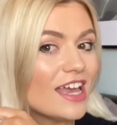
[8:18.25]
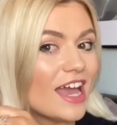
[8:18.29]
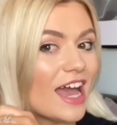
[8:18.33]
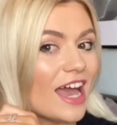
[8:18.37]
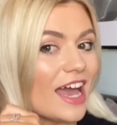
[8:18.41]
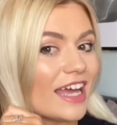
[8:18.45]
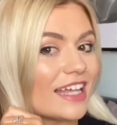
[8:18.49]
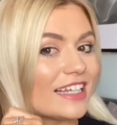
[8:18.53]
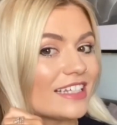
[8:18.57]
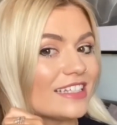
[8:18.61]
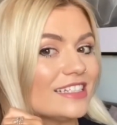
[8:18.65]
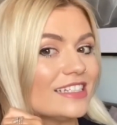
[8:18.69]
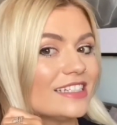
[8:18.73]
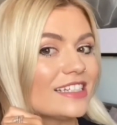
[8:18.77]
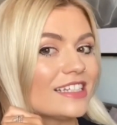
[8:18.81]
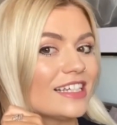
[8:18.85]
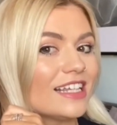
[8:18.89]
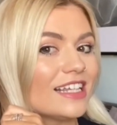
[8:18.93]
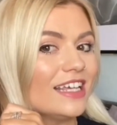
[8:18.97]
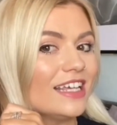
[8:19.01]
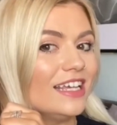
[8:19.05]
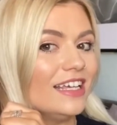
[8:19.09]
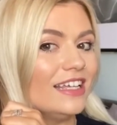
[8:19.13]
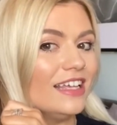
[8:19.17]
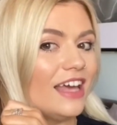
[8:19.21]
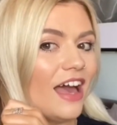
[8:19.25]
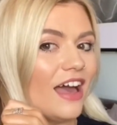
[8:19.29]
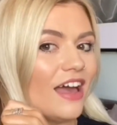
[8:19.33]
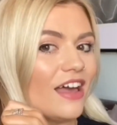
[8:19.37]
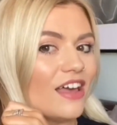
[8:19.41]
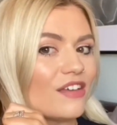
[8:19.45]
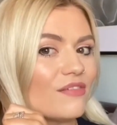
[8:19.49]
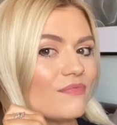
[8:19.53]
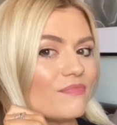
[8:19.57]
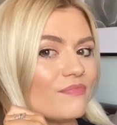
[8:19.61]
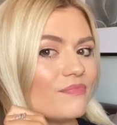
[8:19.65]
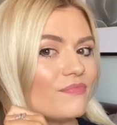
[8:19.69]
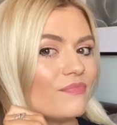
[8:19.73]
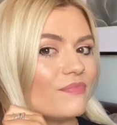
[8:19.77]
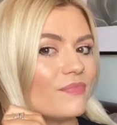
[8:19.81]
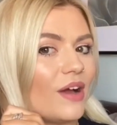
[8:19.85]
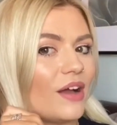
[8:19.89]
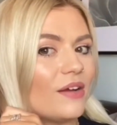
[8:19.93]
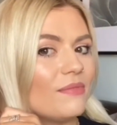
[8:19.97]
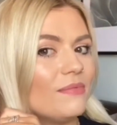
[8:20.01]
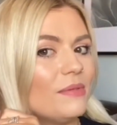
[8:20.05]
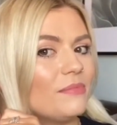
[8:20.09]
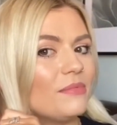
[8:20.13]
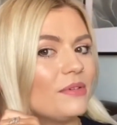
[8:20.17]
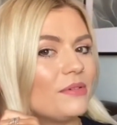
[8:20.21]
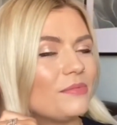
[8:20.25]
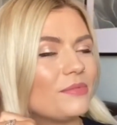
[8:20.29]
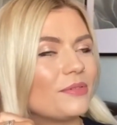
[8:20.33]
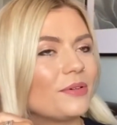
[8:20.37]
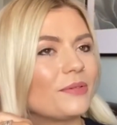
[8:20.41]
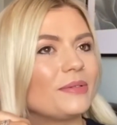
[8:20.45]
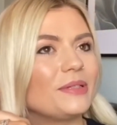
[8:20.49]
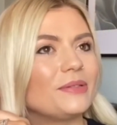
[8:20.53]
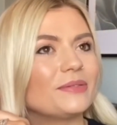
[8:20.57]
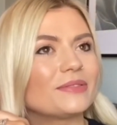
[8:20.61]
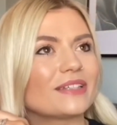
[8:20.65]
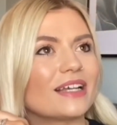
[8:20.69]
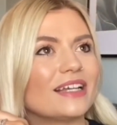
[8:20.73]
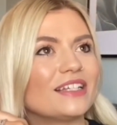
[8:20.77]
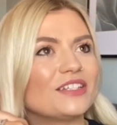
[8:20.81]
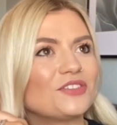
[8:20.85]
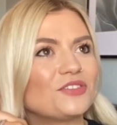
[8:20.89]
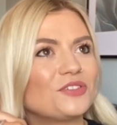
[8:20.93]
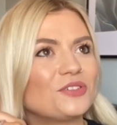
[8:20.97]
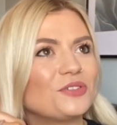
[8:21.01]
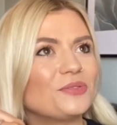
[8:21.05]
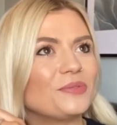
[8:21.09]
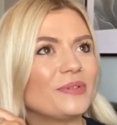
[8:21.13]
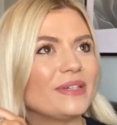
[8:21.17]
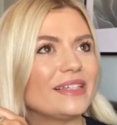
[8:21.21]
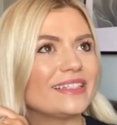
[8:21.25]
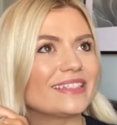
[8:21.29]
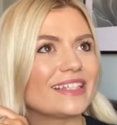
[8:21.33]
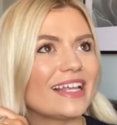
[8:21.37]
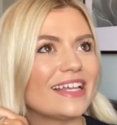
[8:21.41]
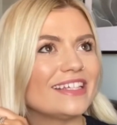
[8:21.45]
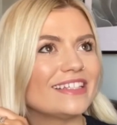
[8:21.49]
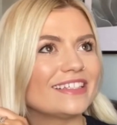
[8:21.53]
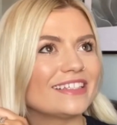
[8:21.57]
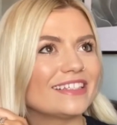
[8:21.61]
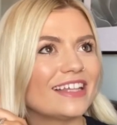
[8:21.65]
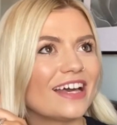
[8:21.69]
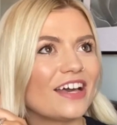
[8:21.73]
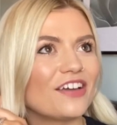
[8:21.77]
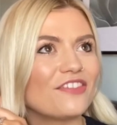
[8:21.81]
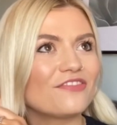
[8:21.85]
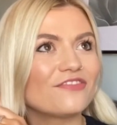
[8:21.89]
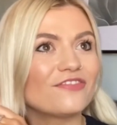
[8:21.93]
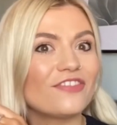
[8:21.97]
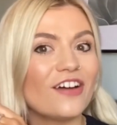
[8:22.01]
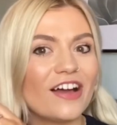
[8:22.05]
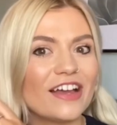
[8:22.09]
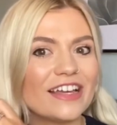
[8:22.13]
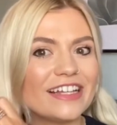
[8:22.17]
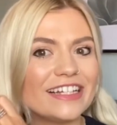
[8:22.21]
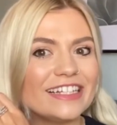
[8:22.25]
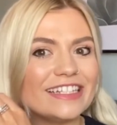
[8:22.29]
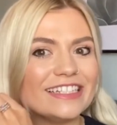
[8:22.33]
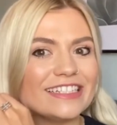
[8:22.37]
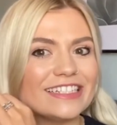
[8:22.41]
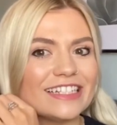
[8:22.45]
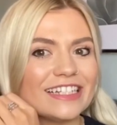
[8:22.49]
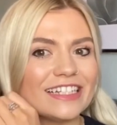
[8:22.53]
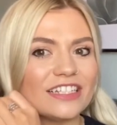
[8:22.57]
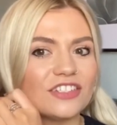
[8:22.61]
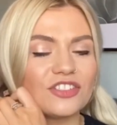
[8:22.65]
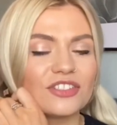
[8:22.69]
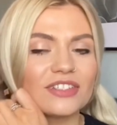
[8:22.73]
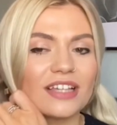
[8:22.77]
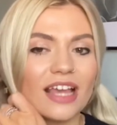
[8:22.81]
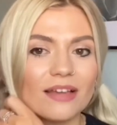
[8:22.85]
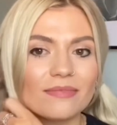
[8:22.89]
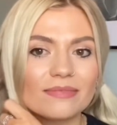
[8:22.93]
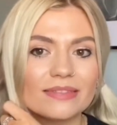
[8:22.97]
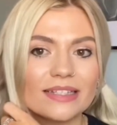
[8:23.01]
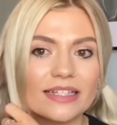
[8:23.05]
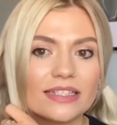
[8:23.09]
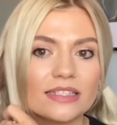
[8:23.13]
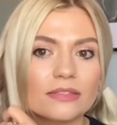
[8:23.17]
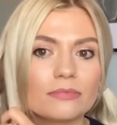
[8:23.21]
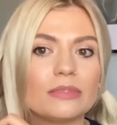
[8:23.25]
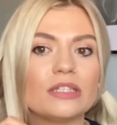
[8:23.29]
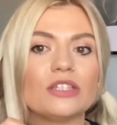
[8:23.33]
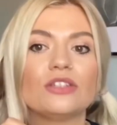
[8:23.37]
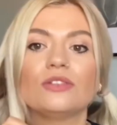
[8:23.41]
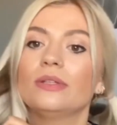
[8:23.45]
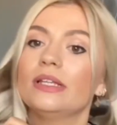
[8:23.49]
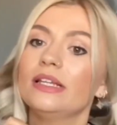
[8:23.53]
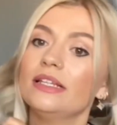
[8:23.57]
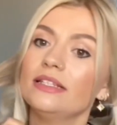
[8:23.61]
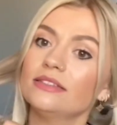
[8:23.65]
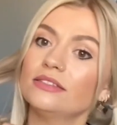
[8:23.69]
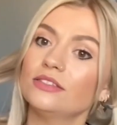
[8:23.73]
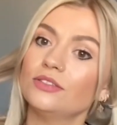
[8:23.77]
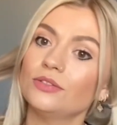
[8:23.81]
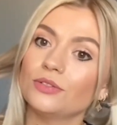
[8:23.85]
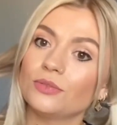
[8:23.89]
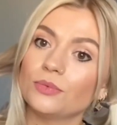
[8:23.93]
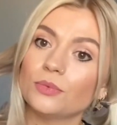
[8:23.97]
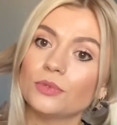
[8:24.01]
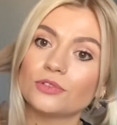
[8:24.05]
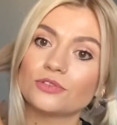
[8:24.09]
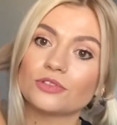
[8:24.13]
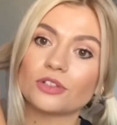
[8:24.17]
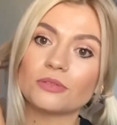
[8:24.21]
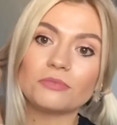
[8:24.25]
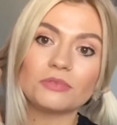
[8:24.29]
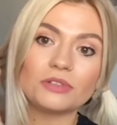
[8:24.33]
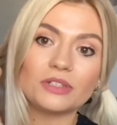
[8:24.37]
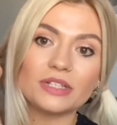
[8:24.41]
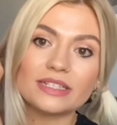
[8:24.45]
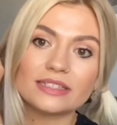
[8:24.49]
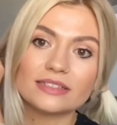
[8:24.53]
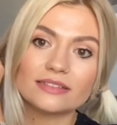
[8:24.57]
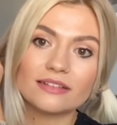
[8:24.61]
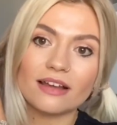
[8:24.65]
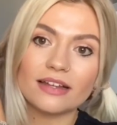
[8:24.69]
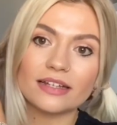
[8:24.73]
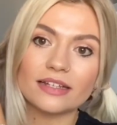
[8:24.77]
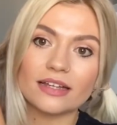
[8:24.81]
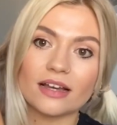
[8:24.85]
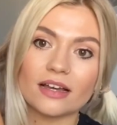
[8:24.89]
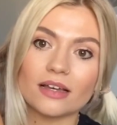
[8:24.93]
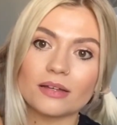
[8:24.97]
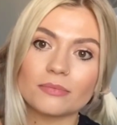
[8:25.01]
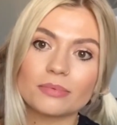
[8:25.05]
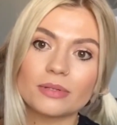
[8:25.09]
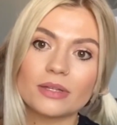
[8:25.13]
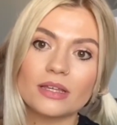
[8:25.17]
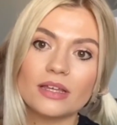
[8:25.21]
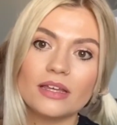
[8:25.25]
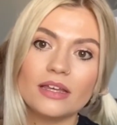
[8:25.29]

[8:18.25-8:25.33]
And I remember it probably was like 2 weeks later that I finally did it. She kept saying to me, you need to do your wardrobe, you need to tidy up.